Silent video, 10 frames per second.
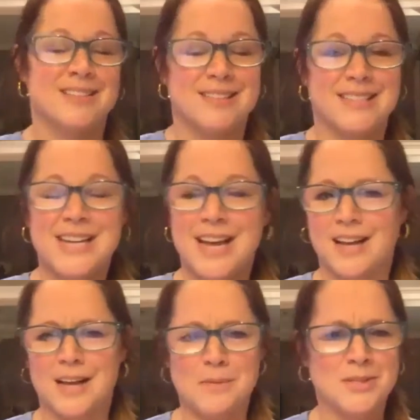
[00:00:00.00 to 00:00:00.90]
yeah,
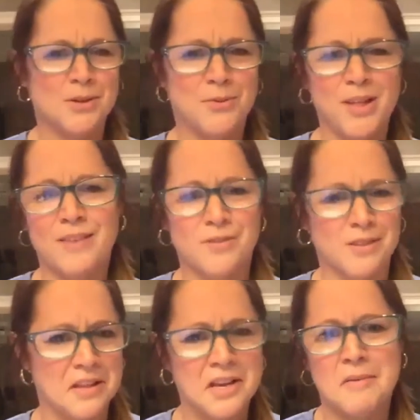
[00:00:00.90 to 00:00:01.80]
I'm so thankful that
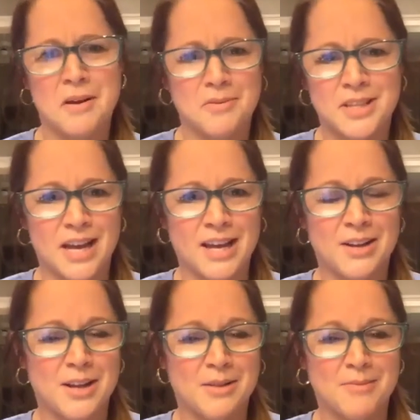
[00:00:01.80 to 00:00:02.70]
they came out with that.
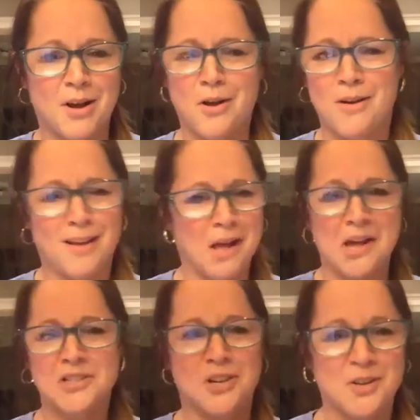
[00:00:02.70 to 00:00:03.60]
All
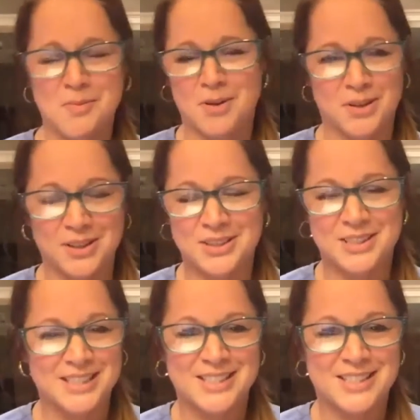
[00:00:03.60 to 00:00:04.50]
the products.
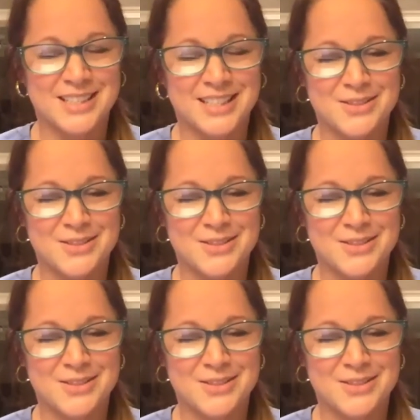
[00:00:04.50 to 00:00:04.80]
It's